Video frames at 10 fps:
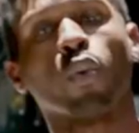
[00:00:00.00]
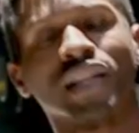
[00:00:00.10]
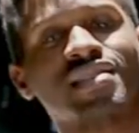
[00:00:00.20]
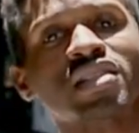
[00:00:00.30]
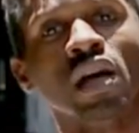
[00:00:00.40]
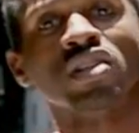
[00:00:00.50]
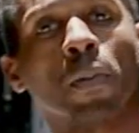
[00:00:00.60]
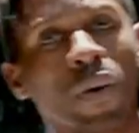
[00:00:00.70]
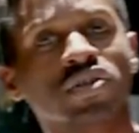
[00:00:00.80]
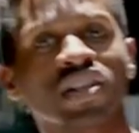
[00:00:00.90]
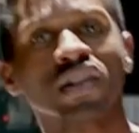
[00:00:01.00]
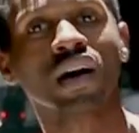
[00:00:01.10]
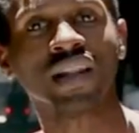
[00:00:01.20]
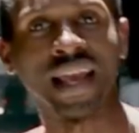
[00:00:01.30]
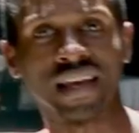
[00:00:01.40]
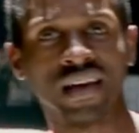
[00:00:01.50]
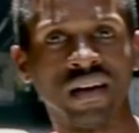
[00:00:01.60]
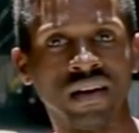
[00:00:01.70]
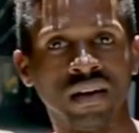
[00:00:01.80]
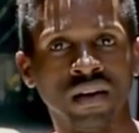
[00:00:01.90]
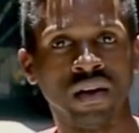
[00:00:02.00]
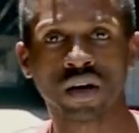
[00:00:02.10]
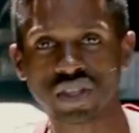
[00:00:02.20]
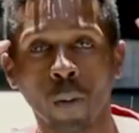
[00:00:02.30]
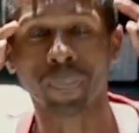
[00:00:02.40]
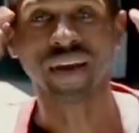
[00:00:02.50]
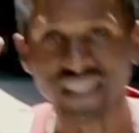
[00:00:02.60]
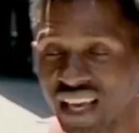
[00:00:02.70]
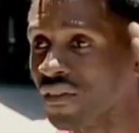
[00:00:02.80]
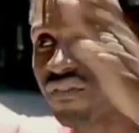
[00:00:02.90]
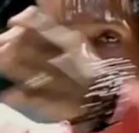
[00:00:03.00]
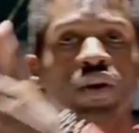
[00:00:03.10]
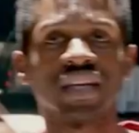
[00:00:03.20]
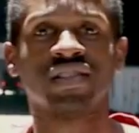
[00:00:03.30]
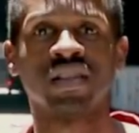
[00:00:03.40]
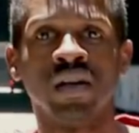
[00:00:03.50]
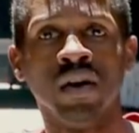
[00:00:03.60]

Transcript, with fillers: to what it's supposed to look like. They're so busy and focused